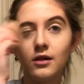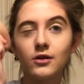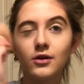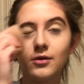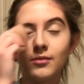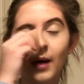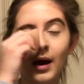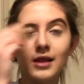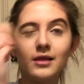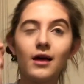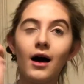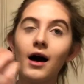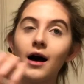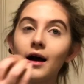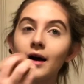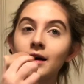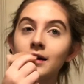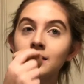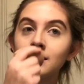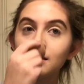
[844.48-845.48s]
learn my
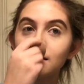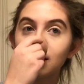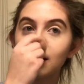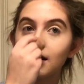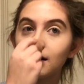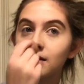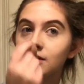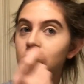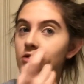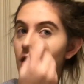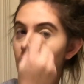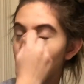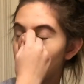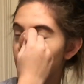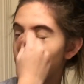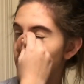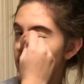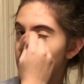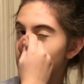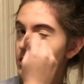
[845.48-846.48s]
lines and try to
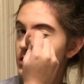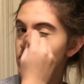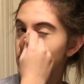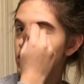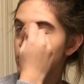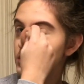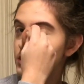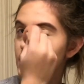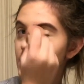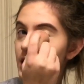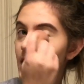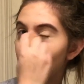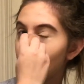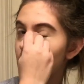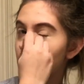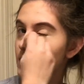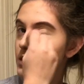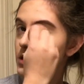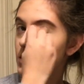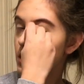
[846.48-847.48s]
fit in the shoes of the
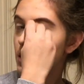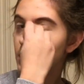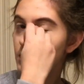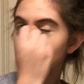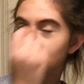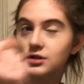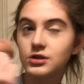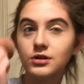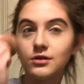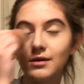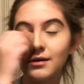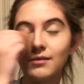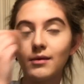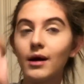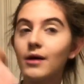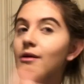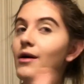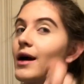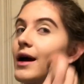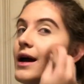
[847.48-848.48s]
character and just do it
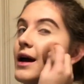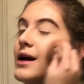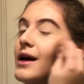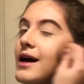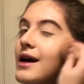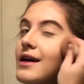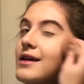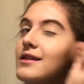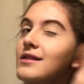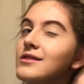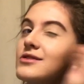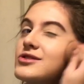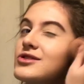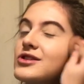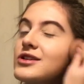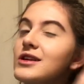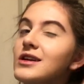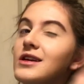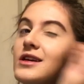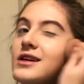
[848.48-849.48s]
my way. And
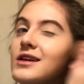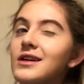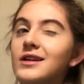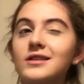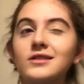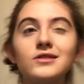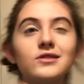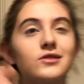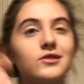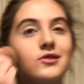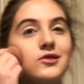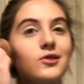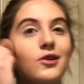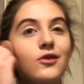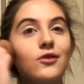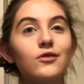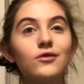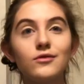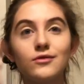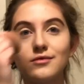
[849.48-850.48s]
she is
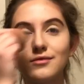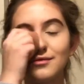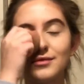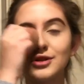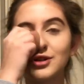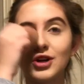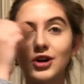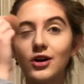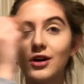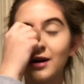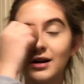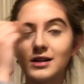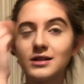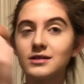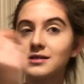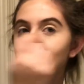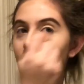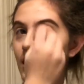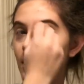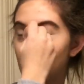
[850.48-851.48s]
so mature and
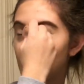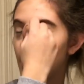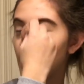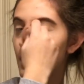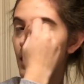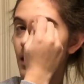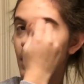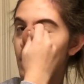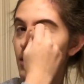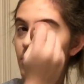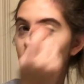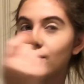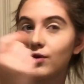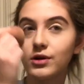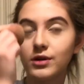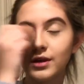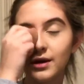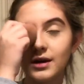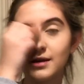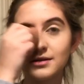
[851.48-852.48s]
has done more
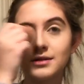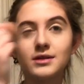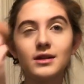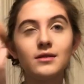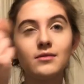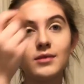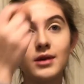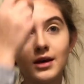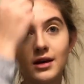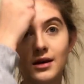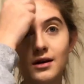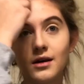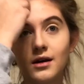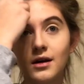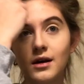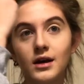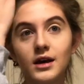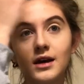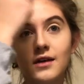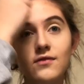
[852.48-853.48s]
things than me,
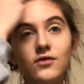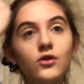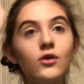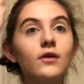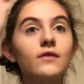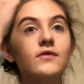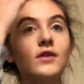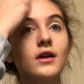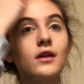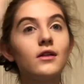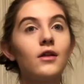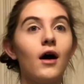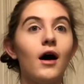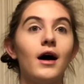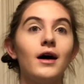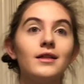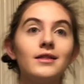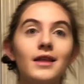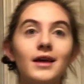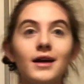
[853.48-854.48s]
even though I've done a
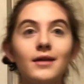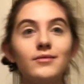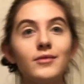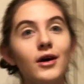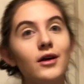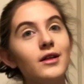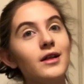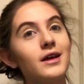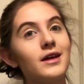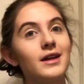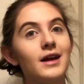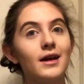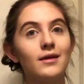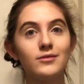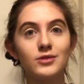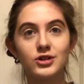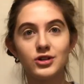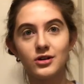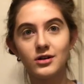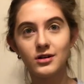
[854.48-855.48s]
lot. Like, I'm not like an
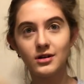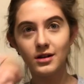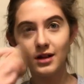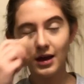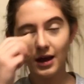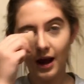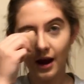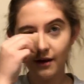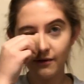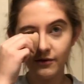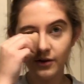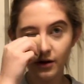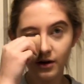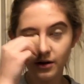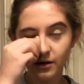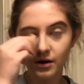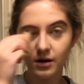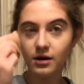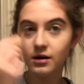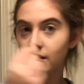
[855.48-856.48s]
amateur. Like, I've
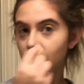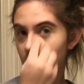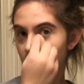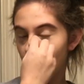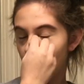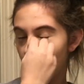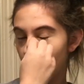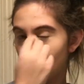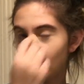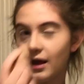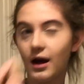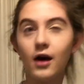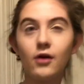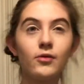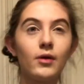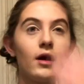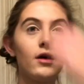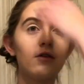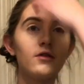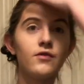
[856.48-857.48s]
done
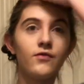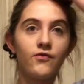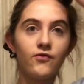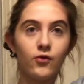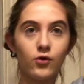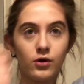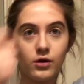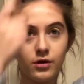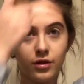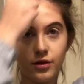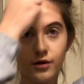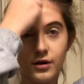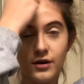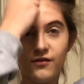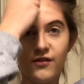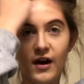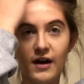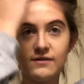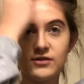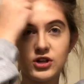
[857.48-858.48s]
around
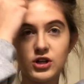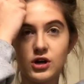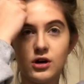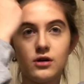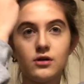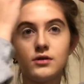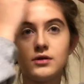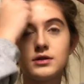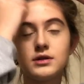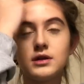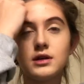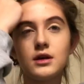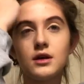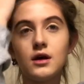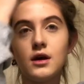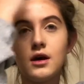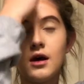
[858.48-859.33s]
35 shows